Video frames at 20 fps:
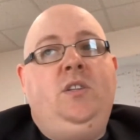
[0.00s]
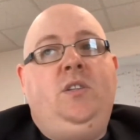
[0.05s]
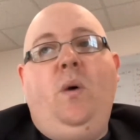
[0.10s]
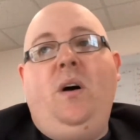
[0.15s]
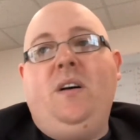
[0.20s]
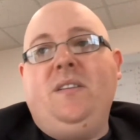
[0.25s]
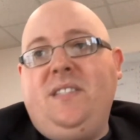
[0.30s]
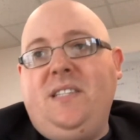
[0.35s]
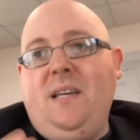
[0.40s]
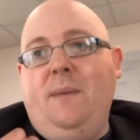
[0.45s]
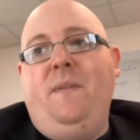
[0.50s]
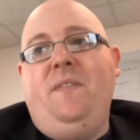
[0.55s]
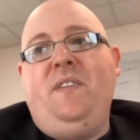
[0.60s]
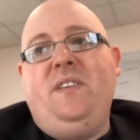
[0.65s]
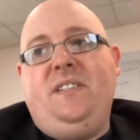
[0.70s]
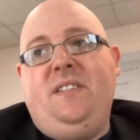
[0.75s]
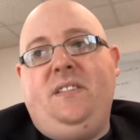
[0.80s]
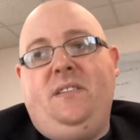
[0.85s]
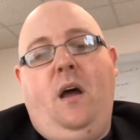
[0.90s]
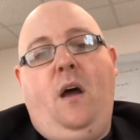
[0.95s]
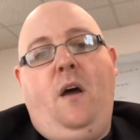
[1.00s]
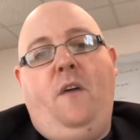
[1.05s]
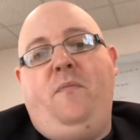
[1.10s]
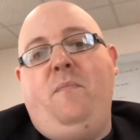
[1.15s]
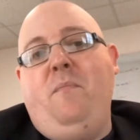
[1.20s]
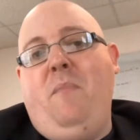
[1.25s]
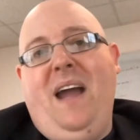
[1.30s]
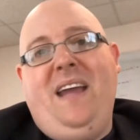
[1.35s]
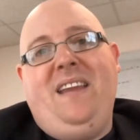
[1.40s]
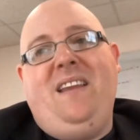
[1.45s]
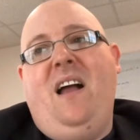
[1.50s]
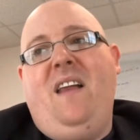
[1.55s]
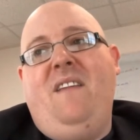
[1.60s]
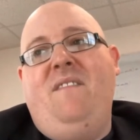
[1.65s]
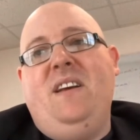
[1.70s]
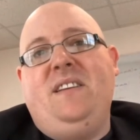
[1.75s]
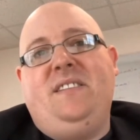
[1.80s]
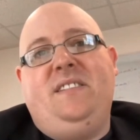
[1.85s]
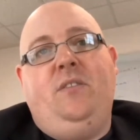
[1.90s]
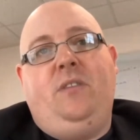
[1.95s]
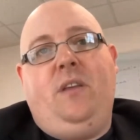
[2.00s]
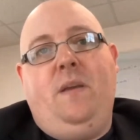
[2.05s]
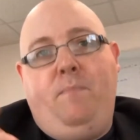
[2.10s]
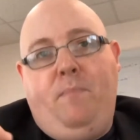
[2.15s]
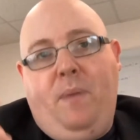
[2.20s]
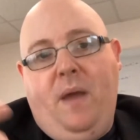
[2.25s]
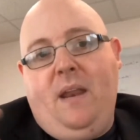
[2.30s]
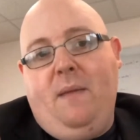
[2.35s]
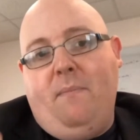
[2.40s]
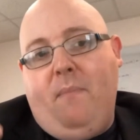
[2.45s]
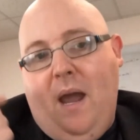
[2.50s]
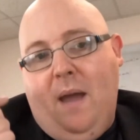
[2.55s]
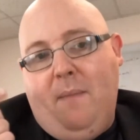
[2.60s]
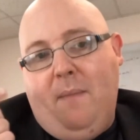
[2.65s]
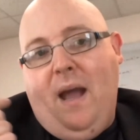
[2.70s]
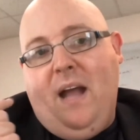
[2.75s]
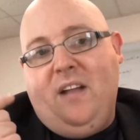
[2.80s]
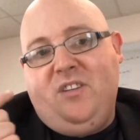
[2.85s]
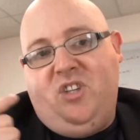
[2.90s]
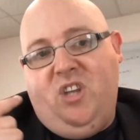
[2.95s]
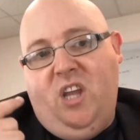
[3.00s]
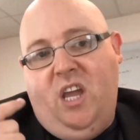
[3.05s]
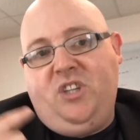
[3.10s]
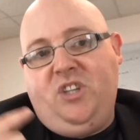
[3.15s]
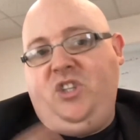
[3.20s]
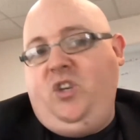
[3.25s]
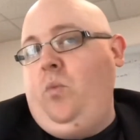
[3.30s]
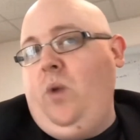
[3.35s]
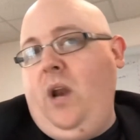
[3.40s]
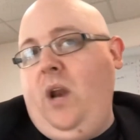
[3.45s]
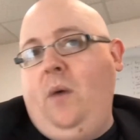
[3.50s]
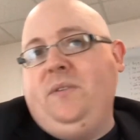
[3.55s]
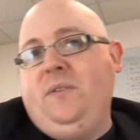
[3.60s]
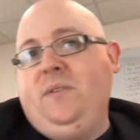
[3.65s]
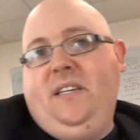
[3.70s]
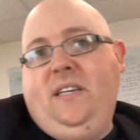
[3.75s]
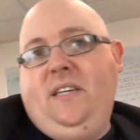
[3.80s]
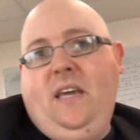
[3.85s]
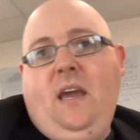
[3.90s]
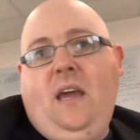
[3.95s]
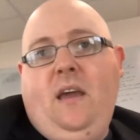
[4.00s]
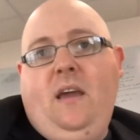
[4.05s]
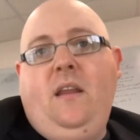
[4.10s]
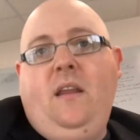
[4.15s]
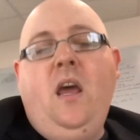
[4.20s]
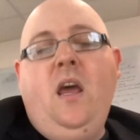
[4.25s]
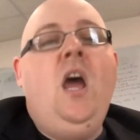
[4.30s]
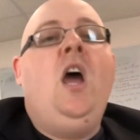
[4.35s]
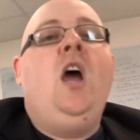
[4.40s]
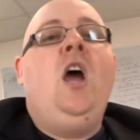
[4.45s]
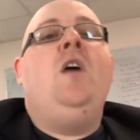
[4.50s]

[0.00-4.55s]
So while some of this stuff might not have necessarily been in my imagination when I was a kid,